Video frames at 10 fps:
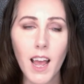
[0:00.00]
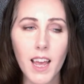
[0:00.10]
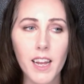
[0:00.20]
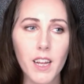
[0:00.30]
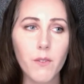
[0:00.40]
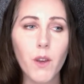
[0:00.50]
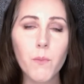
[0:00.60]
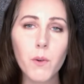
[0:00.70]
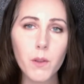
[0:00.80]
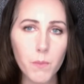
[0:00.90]
And if you
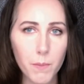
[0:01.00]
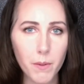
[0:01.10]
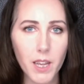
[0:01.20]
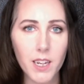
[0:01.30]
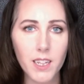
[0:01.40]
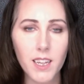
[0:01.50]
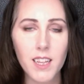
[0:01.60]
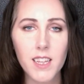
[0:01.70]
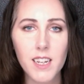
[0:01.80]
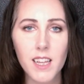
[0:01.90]
have more than one planet
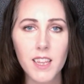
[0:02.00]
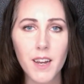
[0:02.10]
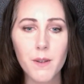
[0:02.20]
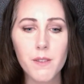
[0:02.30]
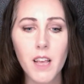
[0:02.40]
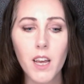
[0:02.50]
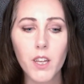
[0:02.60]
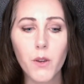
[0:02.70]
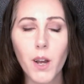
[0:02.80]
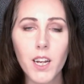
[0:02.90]
in the 10th house,
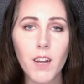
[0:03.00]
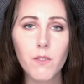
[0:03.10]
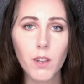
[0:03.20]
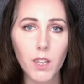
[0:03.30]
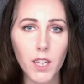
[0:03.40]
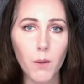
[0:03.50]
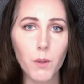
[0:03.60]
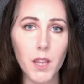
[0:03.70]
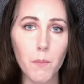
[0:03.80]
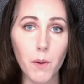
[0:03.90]
you kind of have to look at
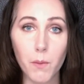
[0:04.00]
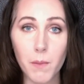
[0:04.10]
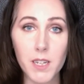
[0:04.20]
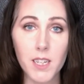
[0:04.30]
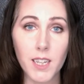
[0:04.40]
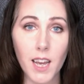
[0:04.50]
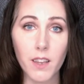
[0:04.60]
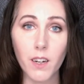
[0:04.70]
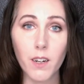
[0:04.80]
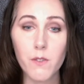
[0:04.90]
what they both mean
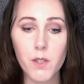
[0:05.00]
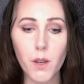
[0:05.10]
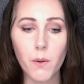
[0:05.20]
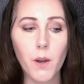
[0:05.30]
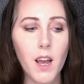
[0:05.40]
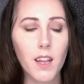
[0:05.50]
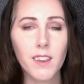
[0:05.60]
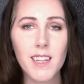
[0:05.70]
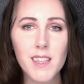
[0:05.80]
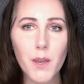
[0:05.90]
together. So
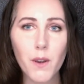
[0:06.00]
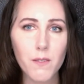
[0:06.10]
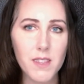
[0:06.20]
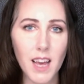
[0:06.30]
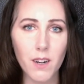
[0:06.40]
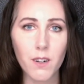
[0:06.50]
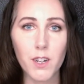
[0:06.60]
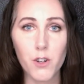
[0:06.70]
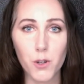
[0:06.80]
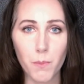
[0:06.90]
let's say you have Saturn
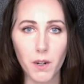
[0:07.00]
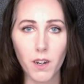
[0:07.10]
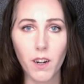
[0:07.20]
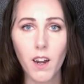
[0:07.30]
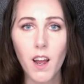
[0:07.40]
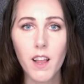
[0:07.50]
and Jupiter.